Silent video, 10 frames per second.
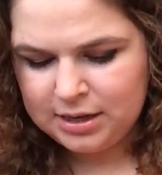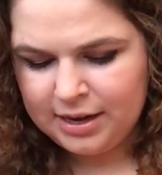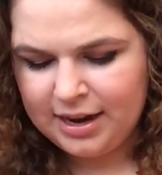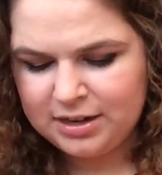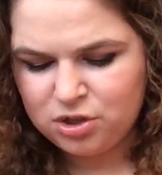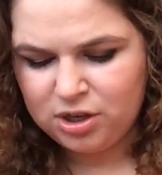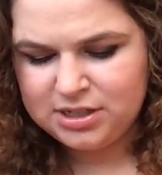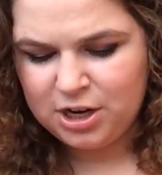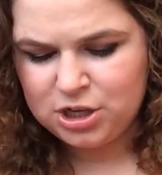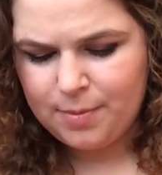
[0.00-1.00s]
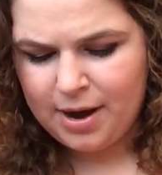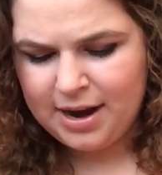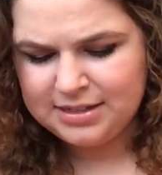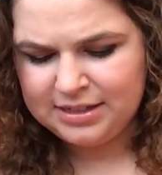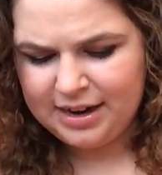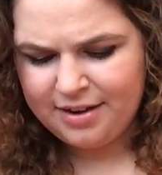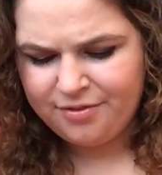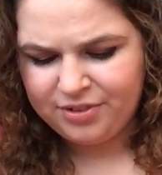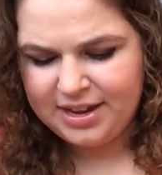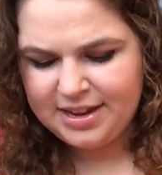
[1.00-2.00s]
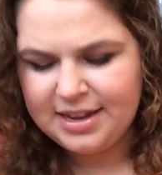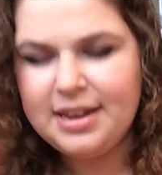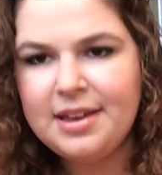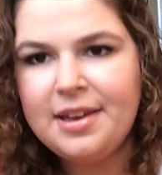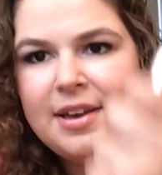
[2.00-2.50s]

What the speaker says: Again, it started to irritate my eyes and get kind of flaky.